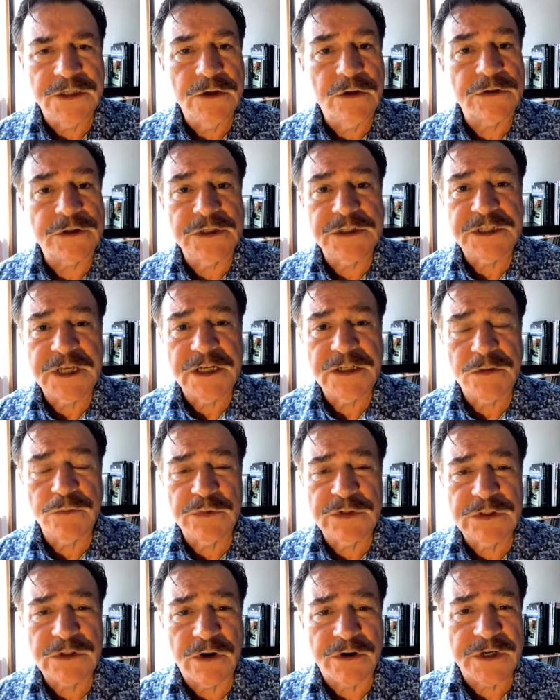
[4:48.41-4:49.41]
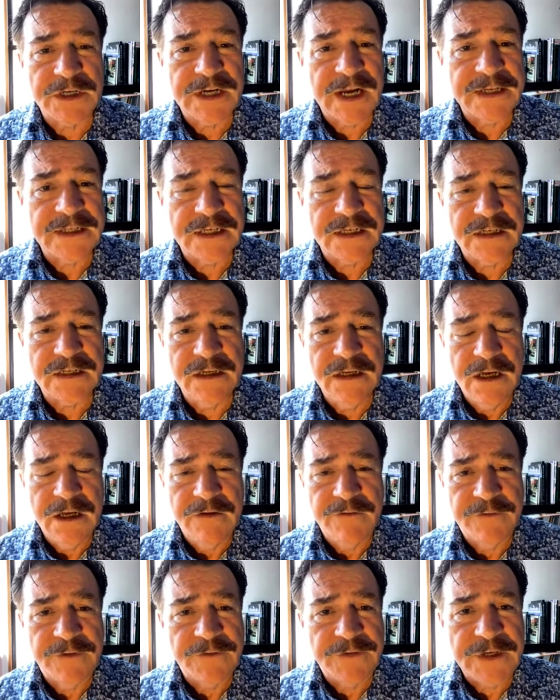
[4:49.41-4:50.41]
The organization was started in
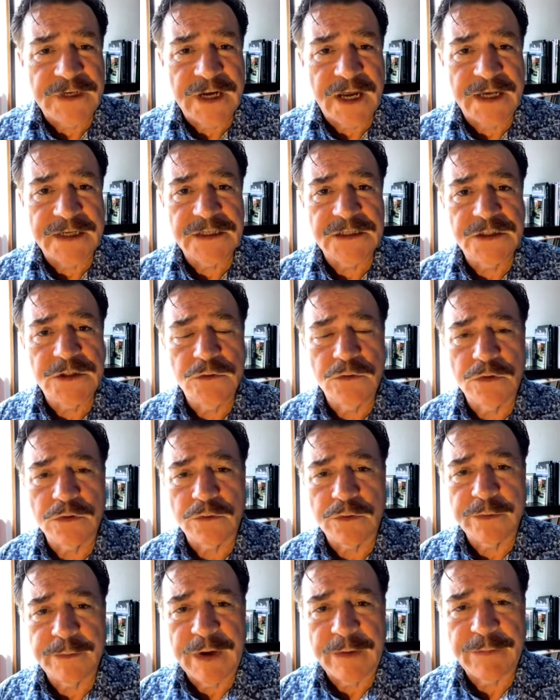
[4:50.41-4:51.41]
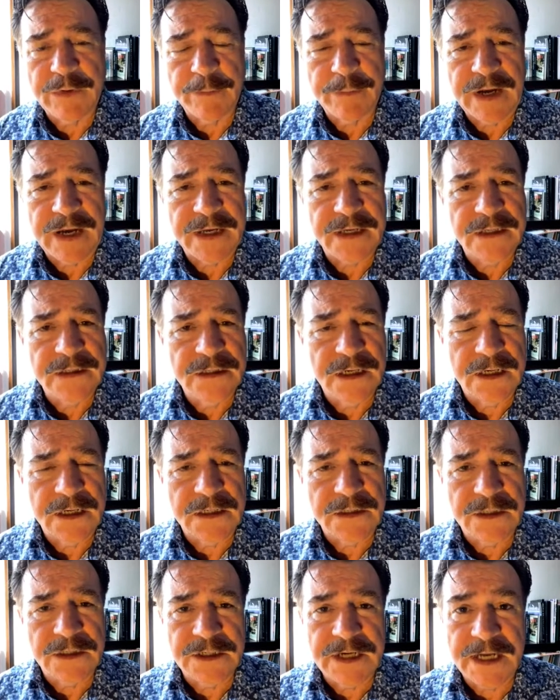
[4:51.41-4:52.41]
1959, as you will remember, by
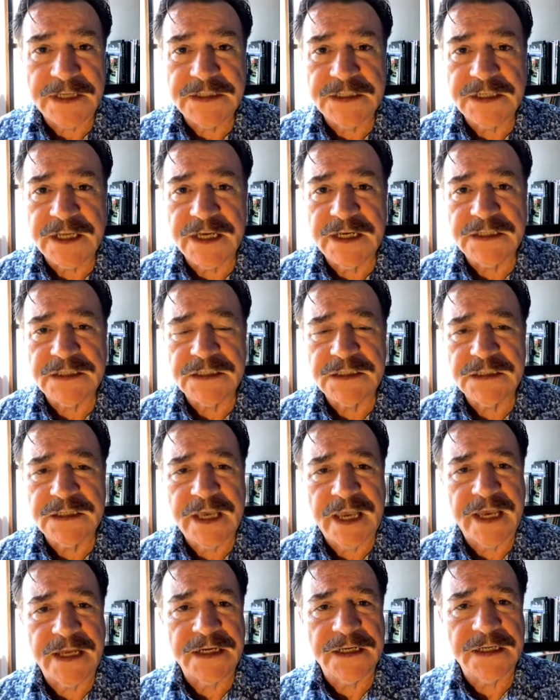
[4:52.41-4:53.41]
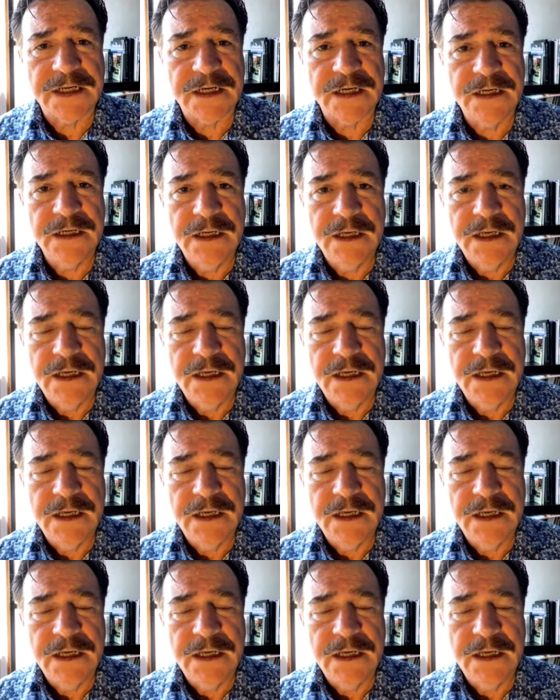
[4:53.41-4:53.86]
the United States, Canada,